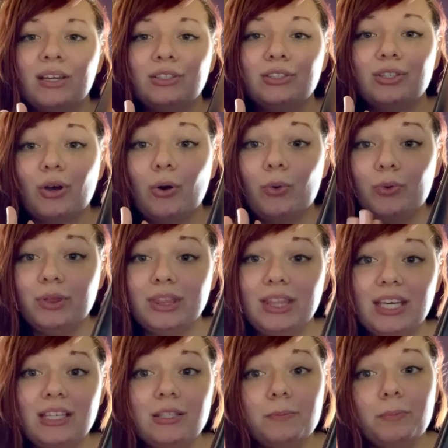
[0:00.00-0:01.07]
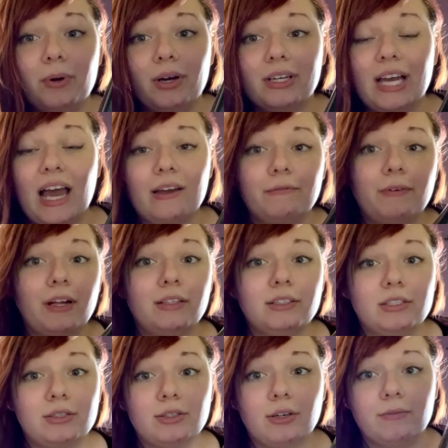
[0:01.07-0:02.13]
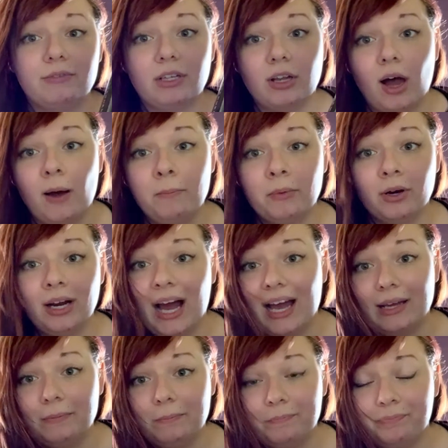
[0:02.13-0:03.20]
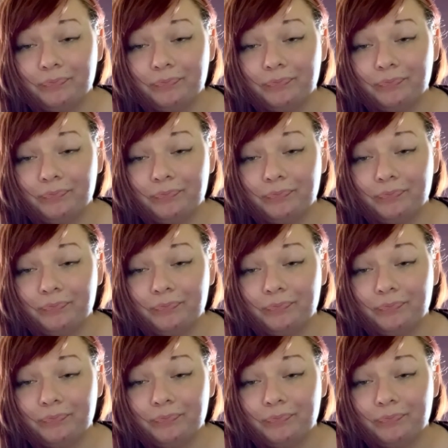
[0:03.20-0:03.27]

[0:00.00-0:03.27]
So this book I felt deserved a lot more hype.